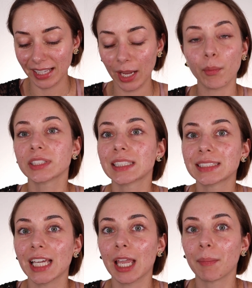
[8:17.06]
It works the
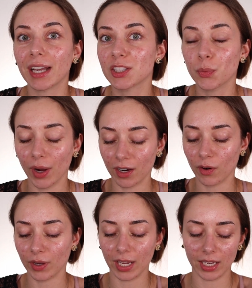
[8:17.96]
same, I swear,
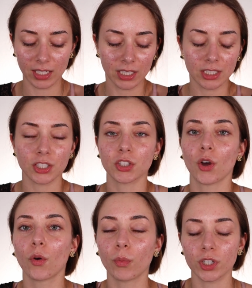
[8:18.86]
okay?
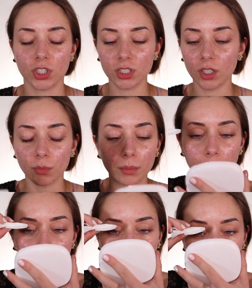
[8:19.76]
So we're just gonna
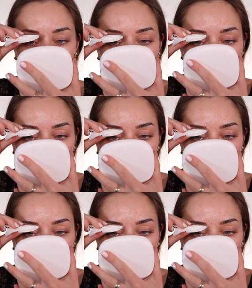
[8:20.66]
remove it